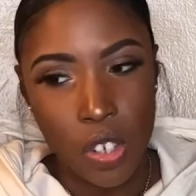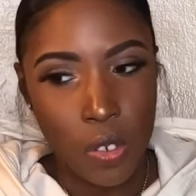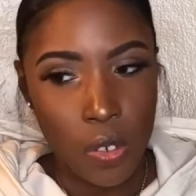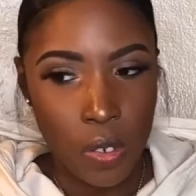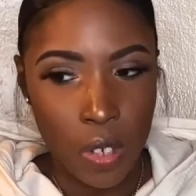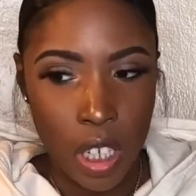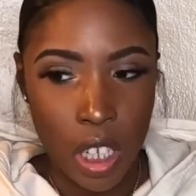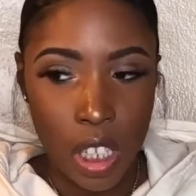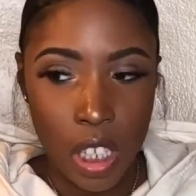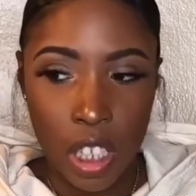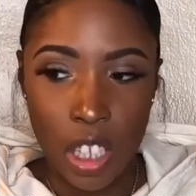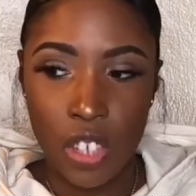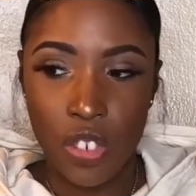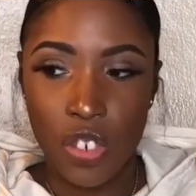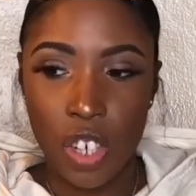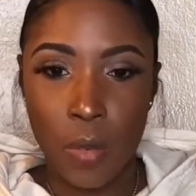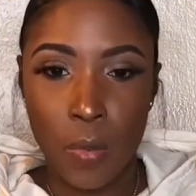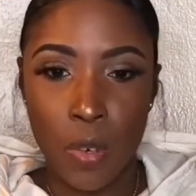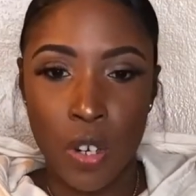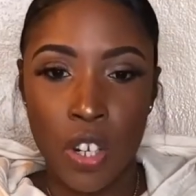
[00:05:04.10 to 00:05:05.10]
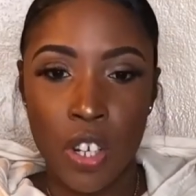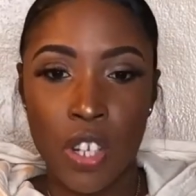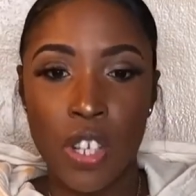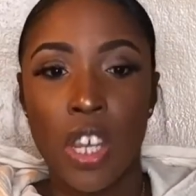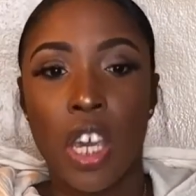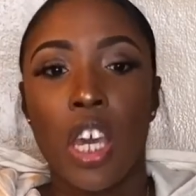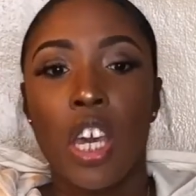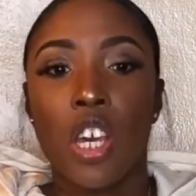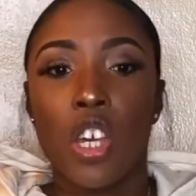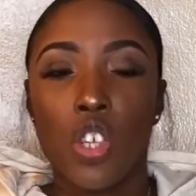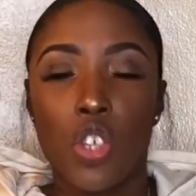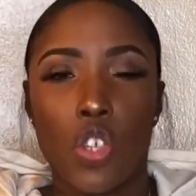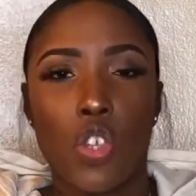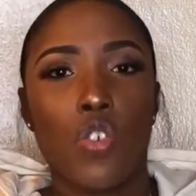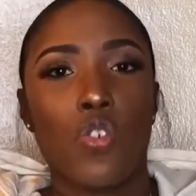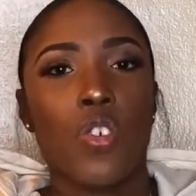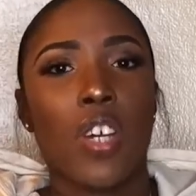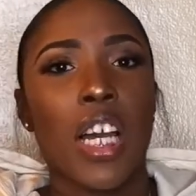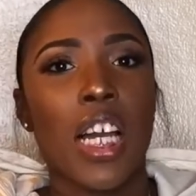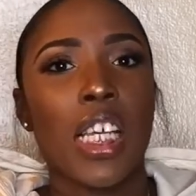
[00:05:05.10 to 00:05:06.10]
Uniquely Dreamers. So
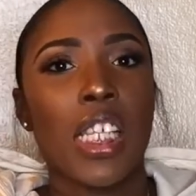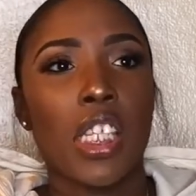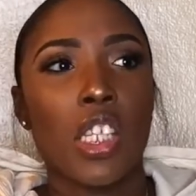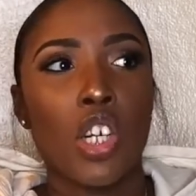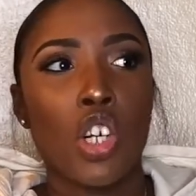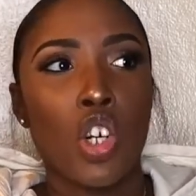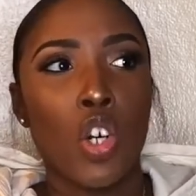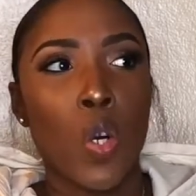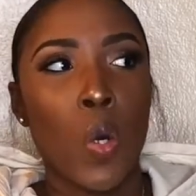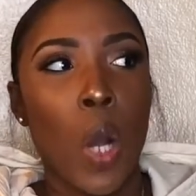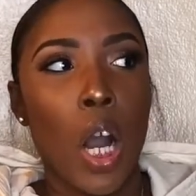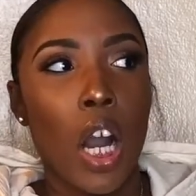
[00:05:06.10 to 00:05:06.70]
you guys know